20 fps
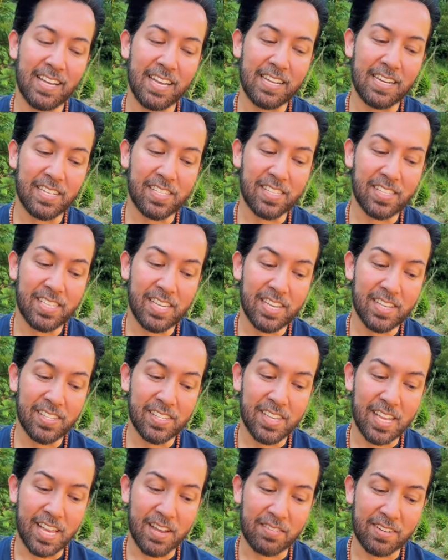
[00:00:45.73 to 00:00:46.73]
and a
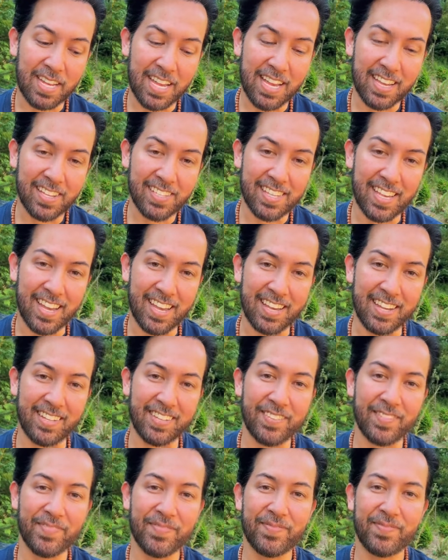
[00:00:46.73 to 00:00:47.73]
6-count exhale.
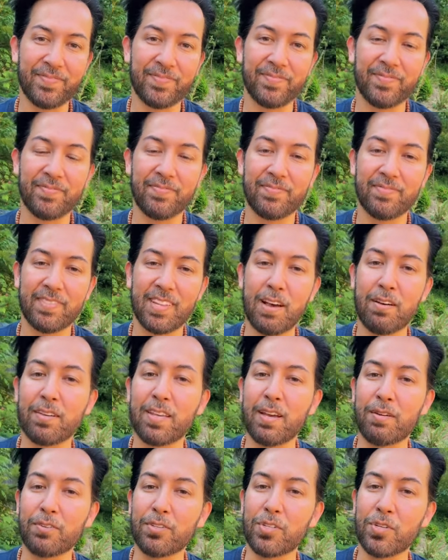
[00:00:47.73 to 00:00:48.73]
I'll
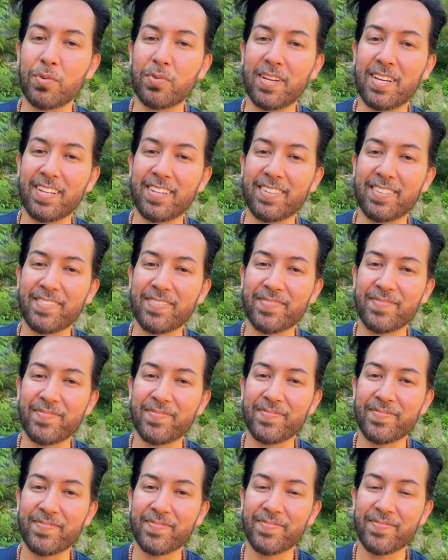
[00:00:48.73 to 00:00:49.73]
count you in.
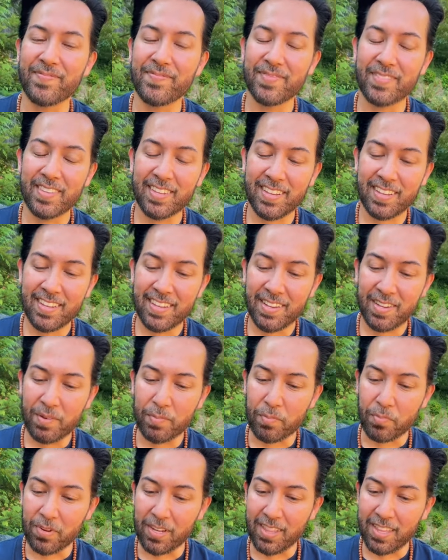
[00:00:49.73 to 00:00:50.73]

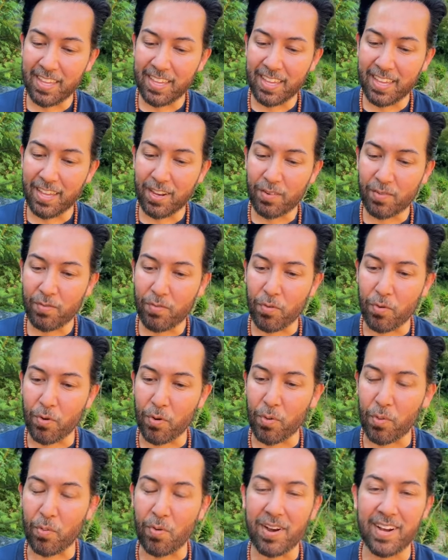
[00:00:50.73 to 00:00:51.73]
Breathing in
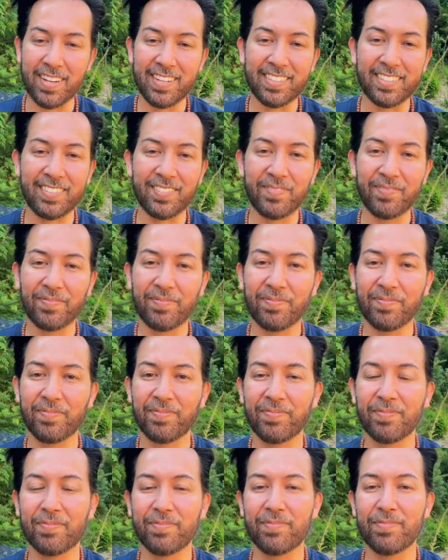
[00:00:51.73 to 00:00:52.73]
for 1,
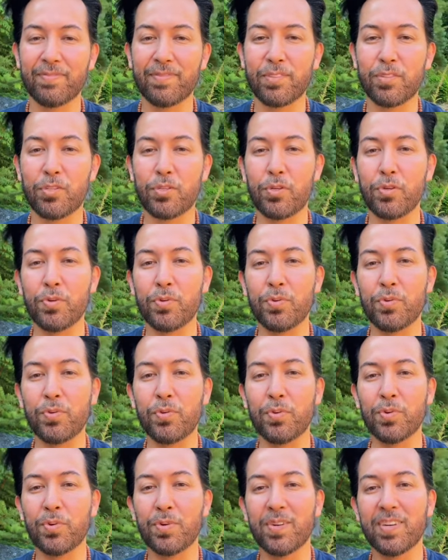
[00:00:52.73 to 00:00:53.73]

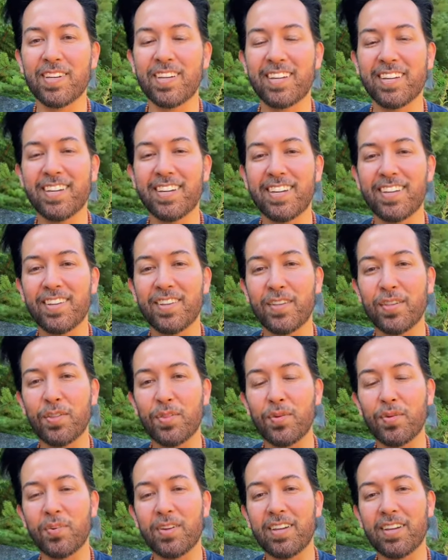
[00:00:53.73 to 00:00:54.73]
2,
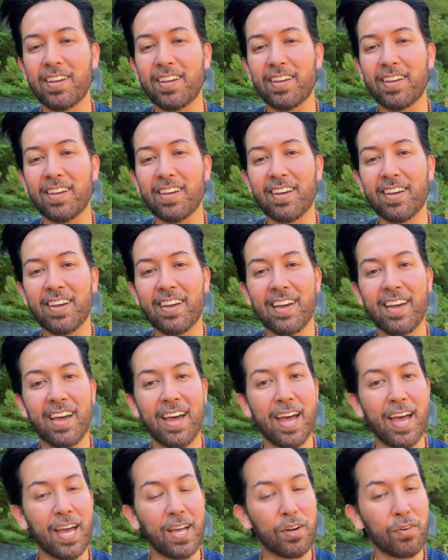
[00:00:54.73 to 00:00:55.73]
3,
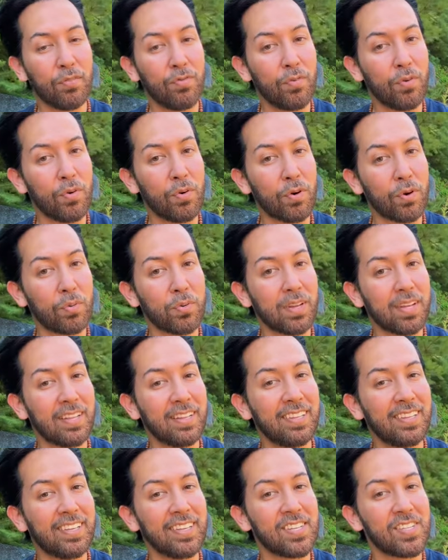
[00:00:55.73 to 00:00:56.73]
and 4.
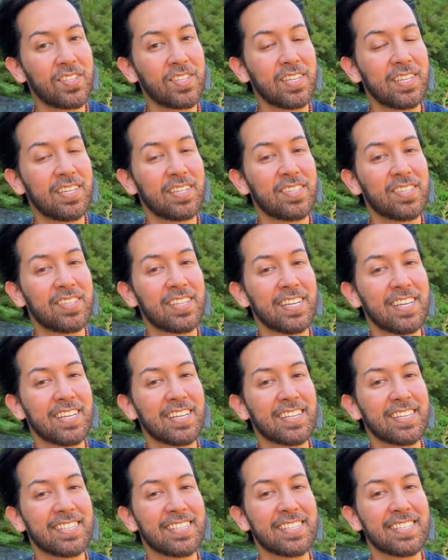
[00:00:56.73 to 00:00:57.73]
Release it.
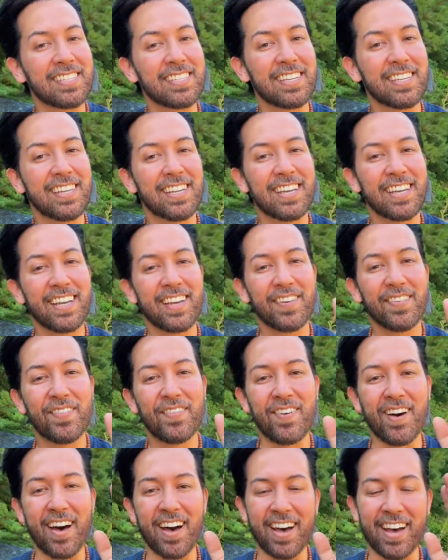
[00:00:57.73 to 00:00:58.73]
6,
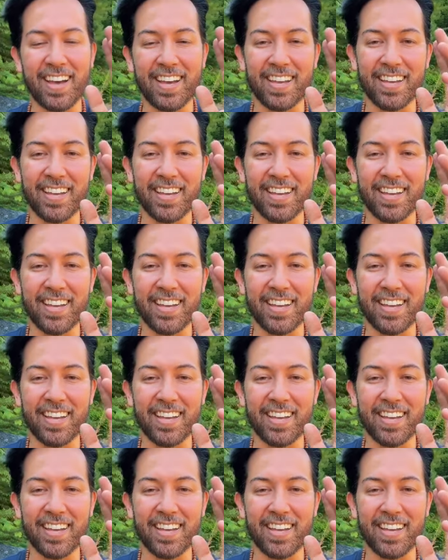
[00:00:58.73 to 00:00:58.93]
5,